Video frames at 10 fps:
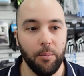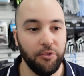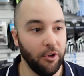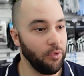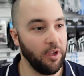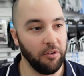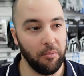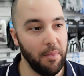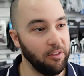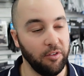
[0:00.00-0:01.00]
So there's
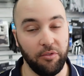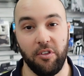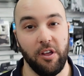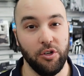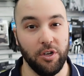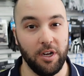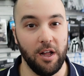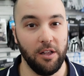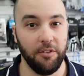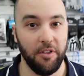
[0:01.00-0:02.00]
a massive selection of
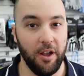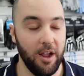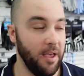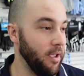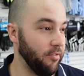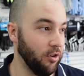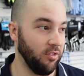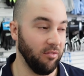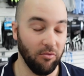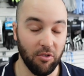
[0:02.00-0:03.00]
colors there, and they've got
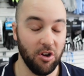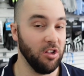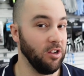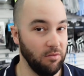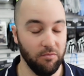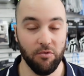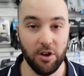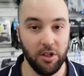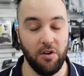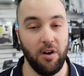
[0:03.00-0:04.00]
some really,
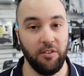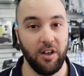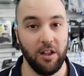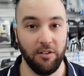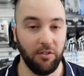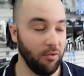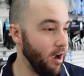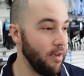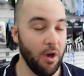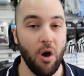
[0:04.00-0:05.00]
really nice colors
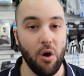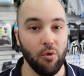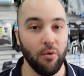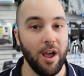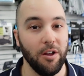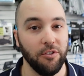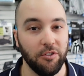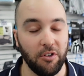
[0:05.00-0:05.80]
throughout the whole range.